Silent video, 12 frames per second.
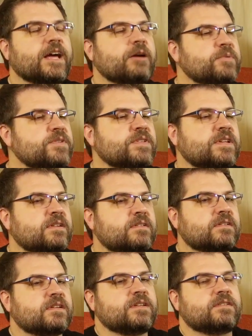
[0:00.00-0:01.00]
It happens, and
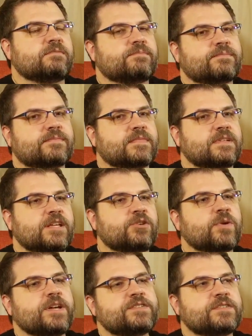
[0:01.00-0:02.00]

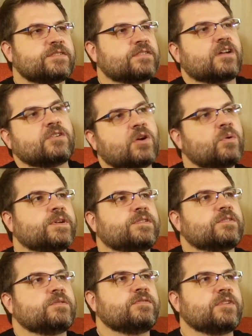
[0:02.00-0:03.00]
iteration is ongoing.
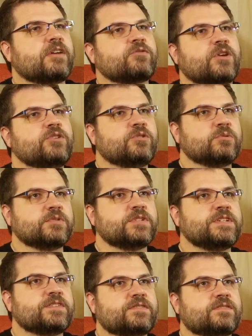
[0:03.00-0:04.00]
So even after I do a
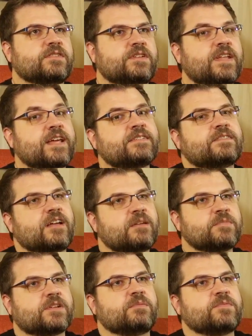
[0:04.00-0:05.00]
release, the next
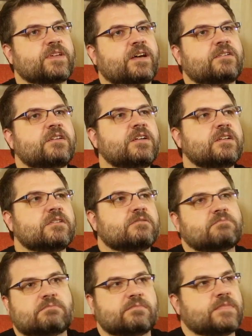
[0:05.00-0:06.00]
time it comes out,
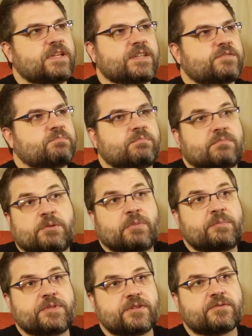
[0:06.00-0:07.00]
it
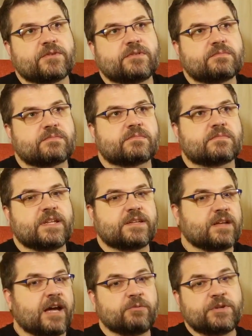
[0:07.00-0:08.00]
might be different. Like
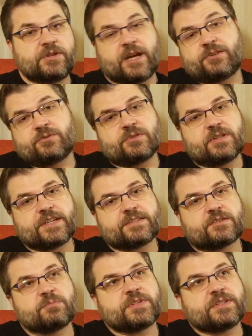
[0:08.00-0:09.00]
I do the
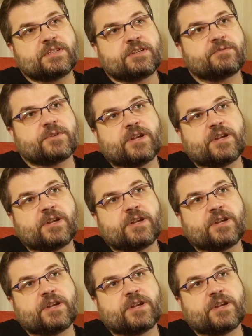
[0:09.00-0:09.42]
legs completely different.